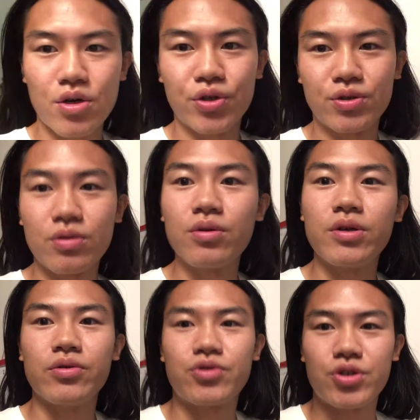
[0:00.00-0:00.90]

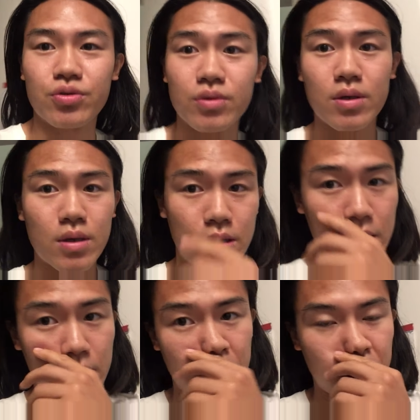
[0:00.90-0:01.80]
studio shoot.
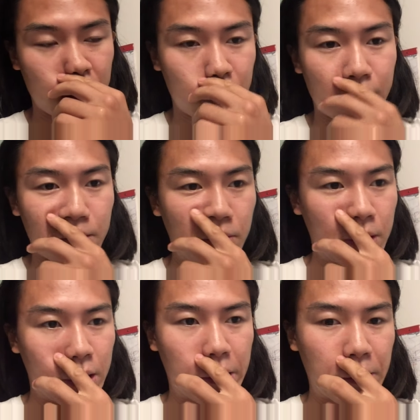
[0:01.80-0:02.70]
Now,
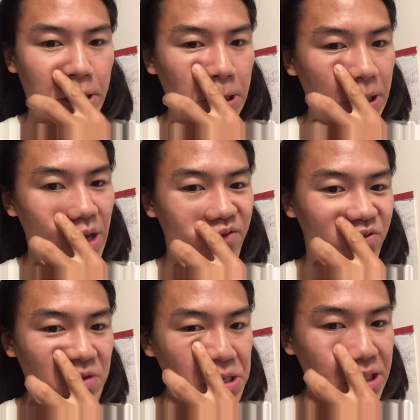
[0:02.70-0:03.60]
uh, I've
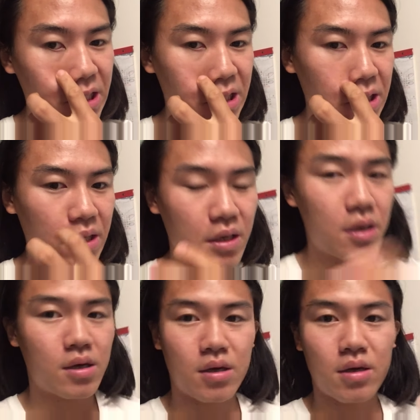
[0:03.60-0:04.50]
read
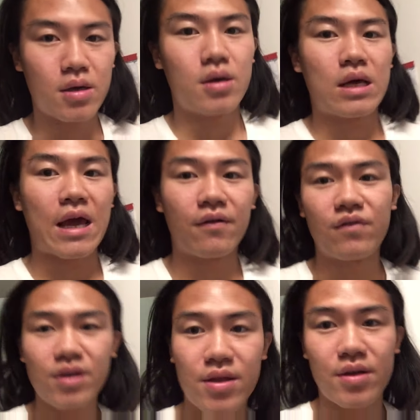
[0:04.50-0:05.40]

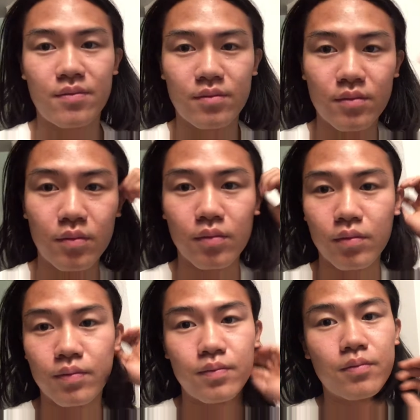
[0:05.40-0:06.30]
everything
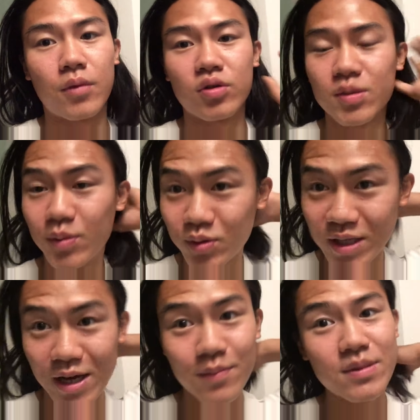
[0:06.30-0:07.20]
multiple
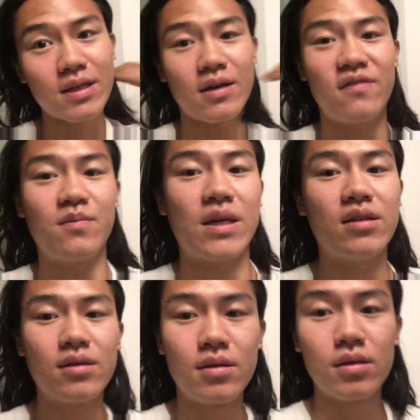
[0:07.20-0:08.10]
times. I've
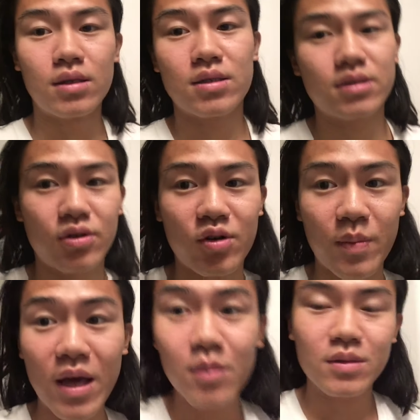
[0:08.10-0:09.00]
made the necessary
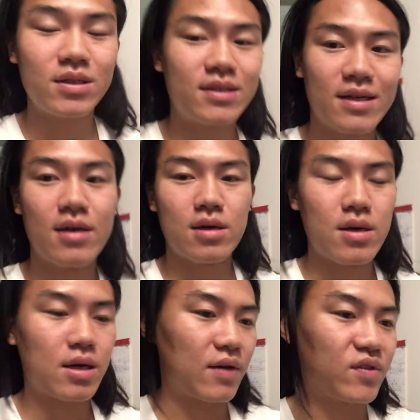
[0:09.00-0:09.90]
payments.
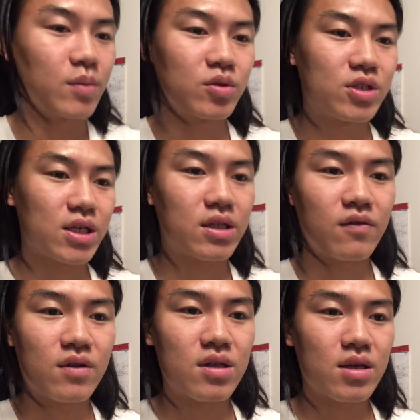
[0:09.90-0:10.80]
I've double-checked
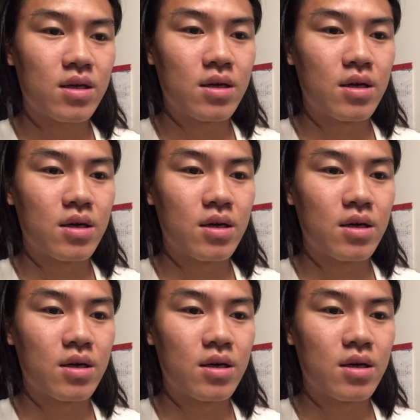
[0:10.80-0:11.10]
everything.